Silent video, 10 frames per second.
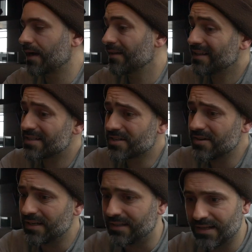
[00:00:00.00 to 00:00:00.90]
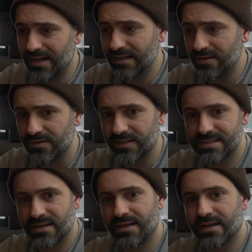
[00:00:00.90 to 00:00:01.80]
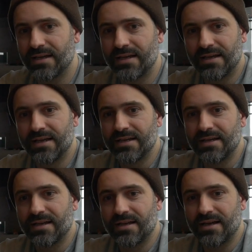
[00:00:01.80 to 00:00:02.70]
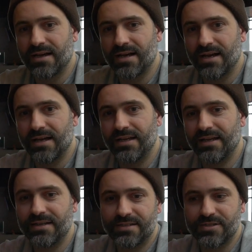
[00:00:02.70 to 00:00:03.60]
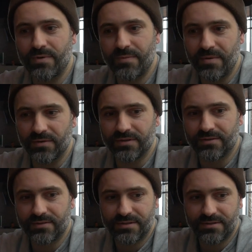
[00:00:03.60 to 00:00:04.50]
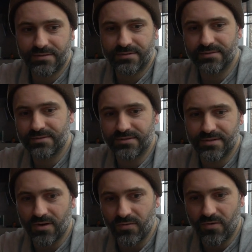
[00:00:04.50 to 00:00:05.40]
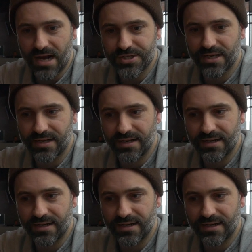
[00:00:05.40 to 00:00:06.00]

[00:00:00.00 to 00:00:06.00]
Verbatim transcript: I think it's good. I don't know. It's like uh, you, so many people don't watch it,